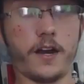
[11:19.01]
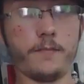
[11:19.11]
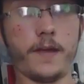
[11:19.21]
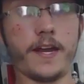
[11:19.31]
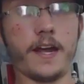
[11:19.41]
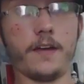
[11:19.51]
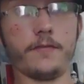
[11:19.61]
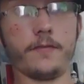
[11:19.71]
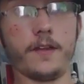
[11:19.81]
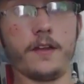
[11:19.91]
I may
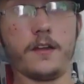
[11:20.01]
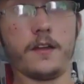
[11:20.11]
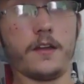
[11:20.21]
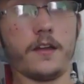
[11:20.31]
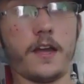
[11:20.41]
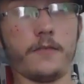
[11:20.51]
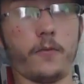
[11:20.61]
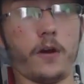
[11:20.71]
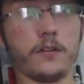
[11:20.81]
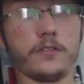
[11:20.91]
have have
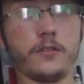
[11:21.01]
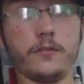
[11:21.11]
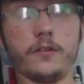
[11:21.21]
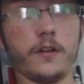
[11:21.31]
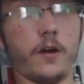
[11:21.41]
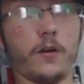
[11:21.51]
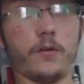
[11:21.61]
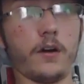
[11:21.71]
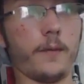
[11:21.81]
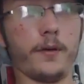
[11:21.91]
wanted to, you
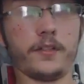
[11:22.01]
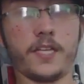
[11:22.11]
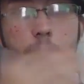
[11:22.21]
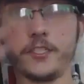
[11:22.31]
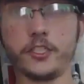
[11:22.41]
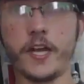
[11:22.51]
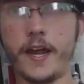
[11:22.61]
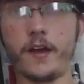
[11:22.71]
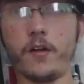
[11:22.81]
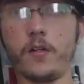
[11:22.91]
know, uh, put them in
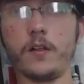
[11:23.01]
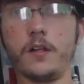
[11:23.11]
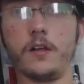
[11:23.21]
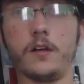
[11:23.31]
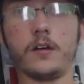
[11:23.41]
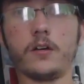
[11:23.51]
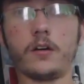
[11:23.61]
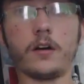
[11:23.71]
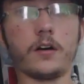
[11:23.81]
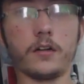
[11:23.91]
jail
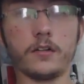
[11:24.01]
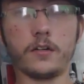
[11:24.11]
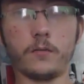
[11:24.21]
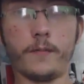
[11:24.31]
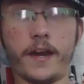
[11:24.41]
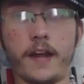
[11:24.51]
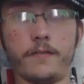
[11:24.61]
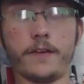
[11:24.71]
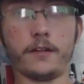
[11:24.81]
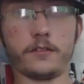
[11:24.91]
or, or may
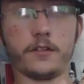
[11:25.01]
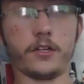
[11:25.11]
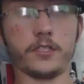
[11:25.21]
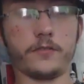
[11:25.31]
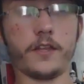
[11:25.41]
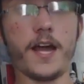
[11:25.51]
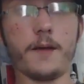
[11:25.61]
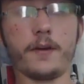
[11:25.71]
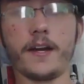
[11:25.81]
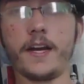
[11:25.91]
have felt the urge for
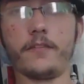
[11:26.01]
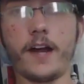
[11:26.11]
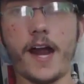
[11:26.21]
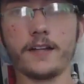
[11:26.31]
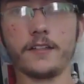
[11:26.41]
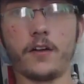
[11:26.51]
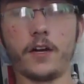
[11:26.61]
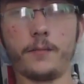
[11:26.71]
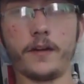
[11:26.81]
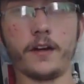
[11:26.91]
that, but I never acted
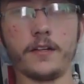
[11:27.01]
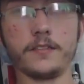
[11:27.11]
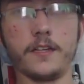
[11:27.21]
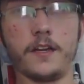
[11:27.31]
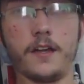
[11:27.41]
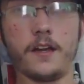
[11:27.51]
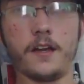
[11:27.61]
on it because